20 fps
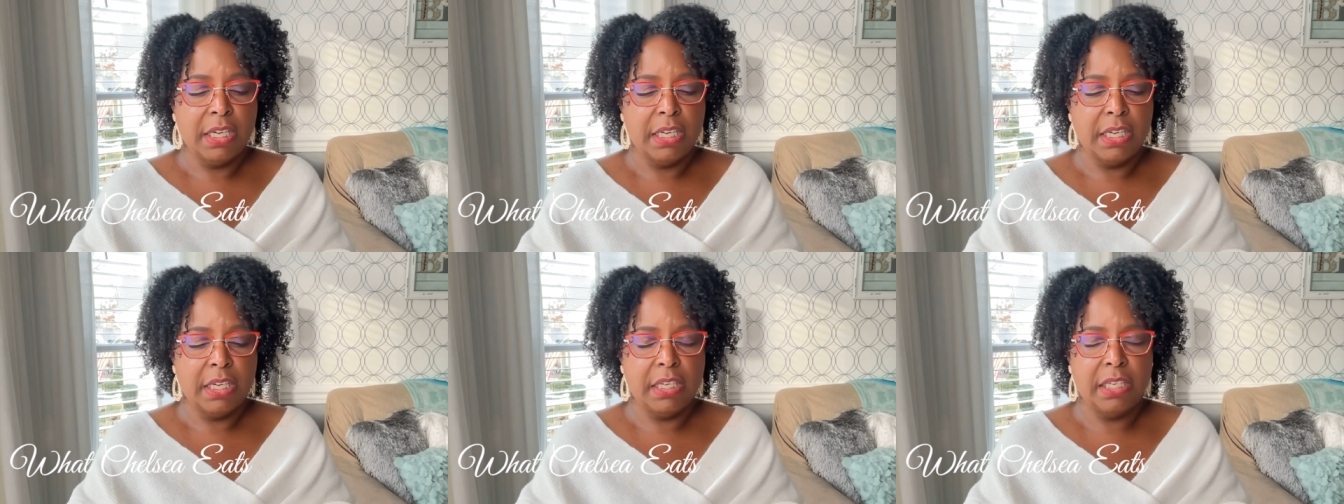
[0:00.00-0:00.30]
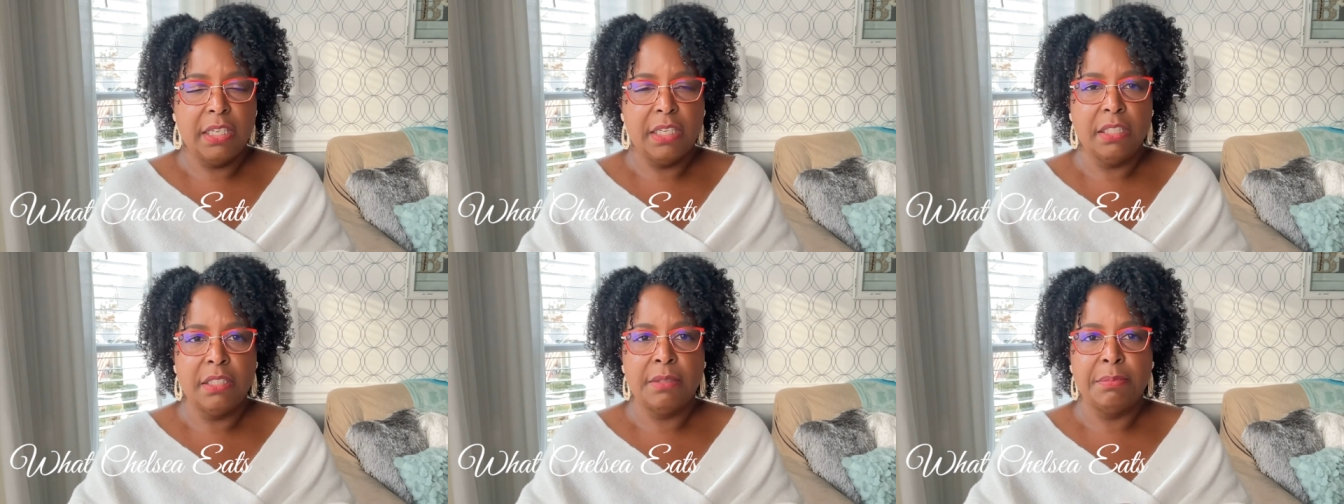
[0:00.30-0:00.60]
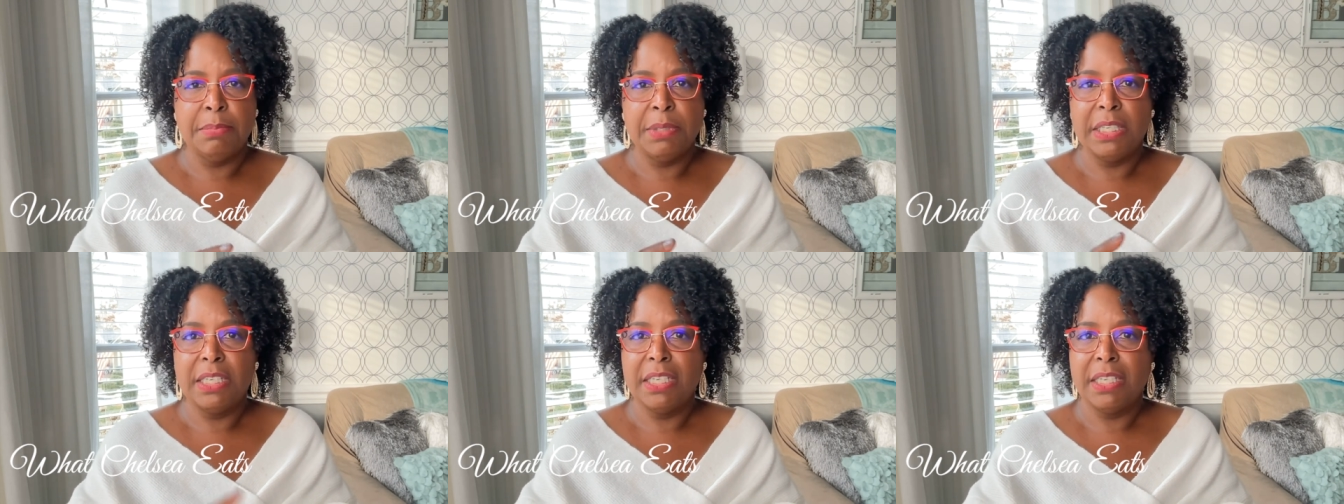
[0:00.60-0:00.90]
is
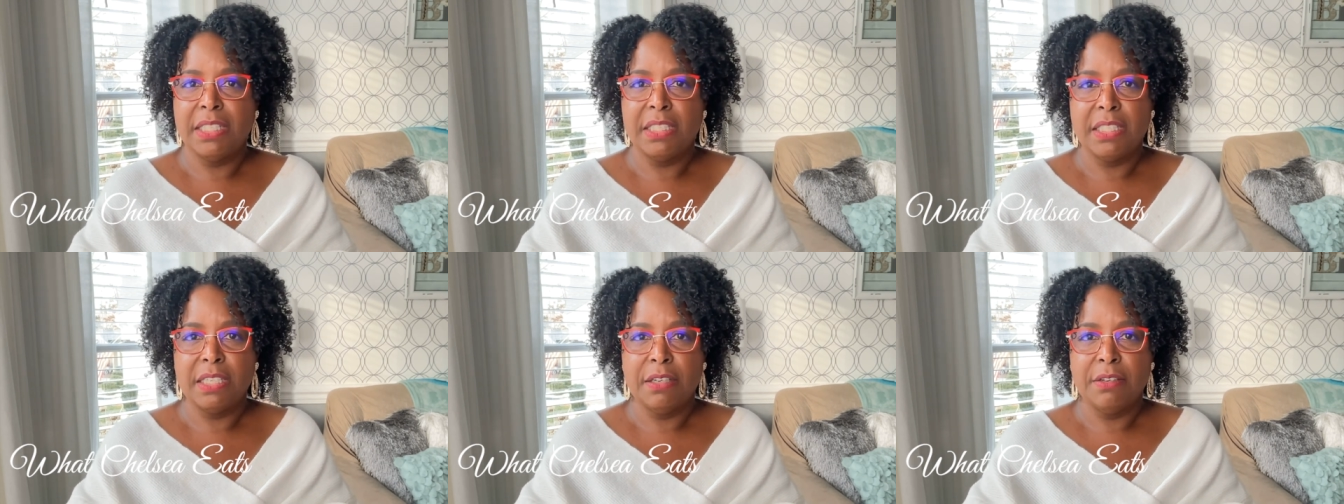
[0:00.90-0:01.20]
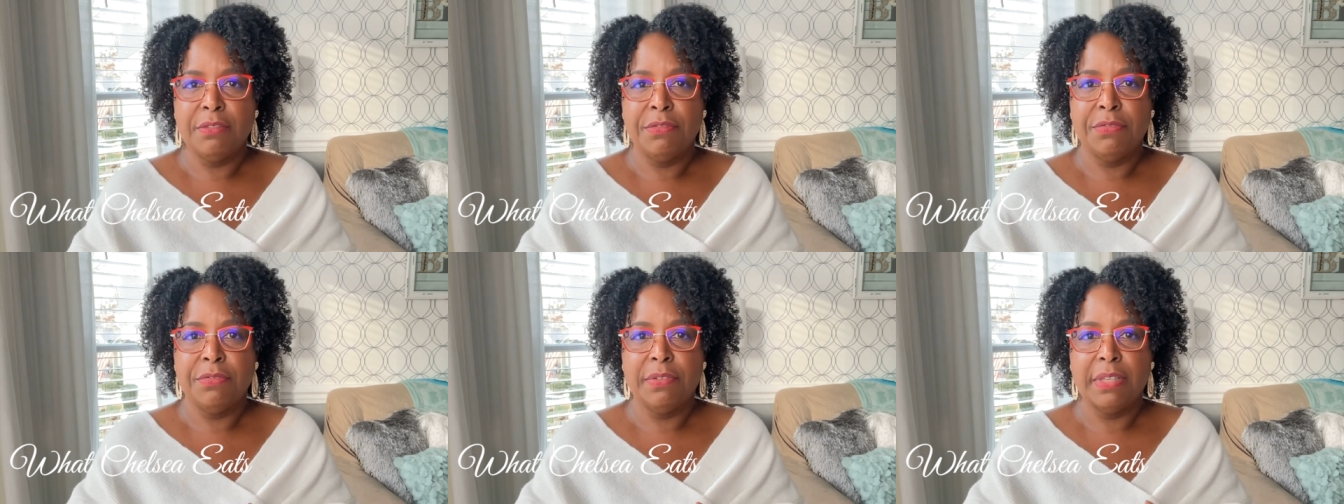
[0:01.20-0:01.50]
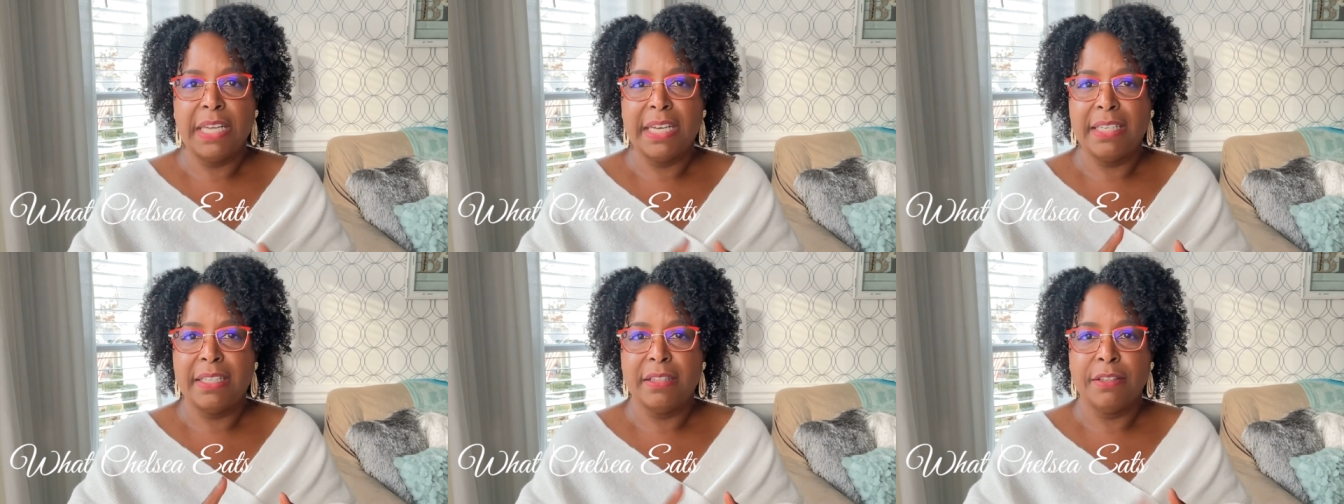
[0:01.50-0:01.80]
because of
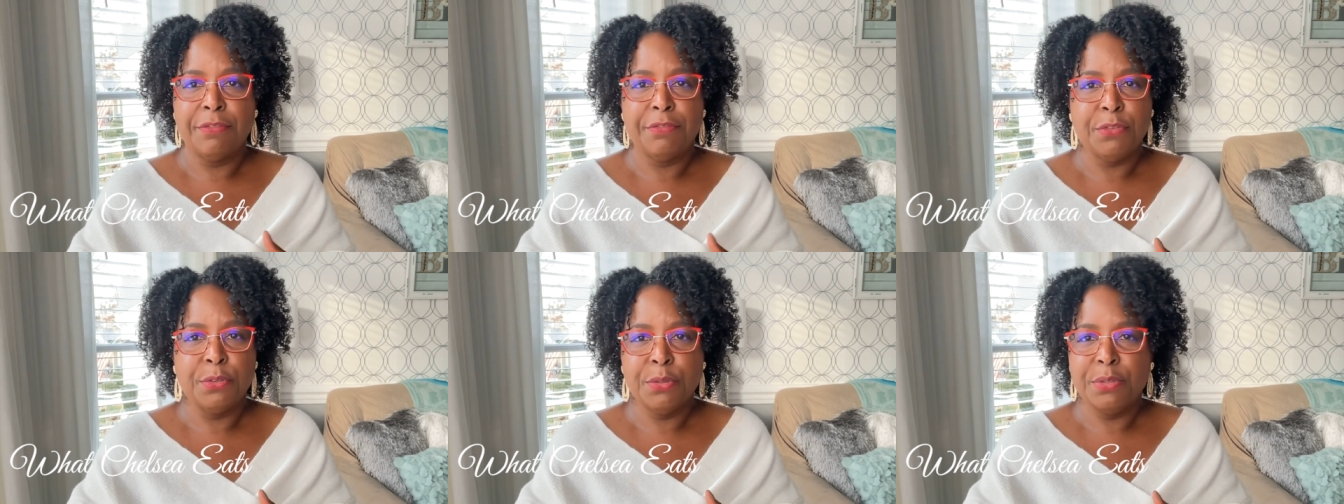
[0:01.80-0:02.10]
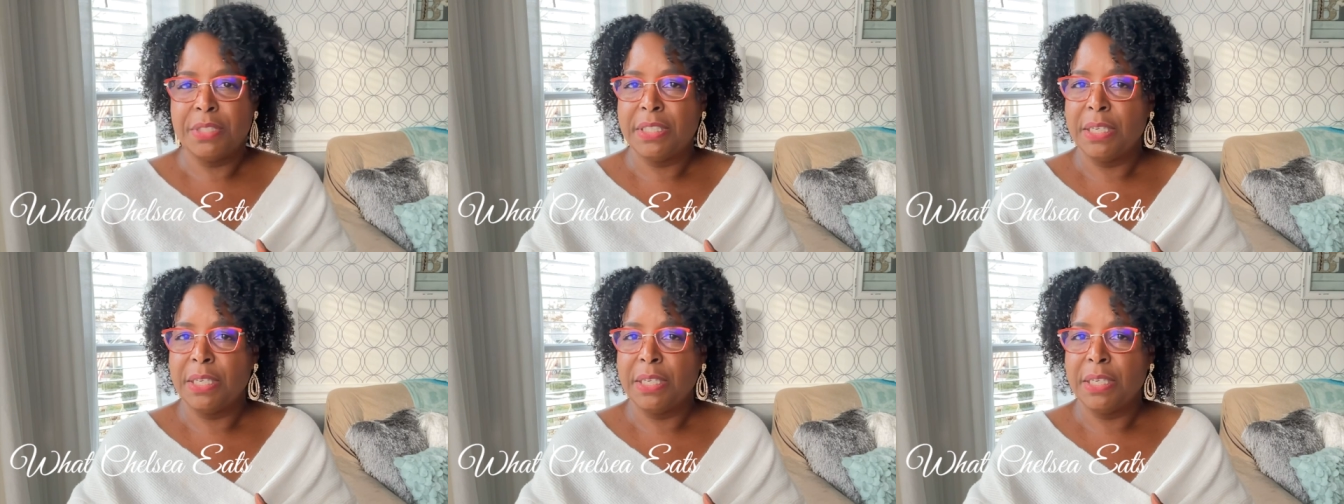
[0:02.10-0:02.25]
like the foods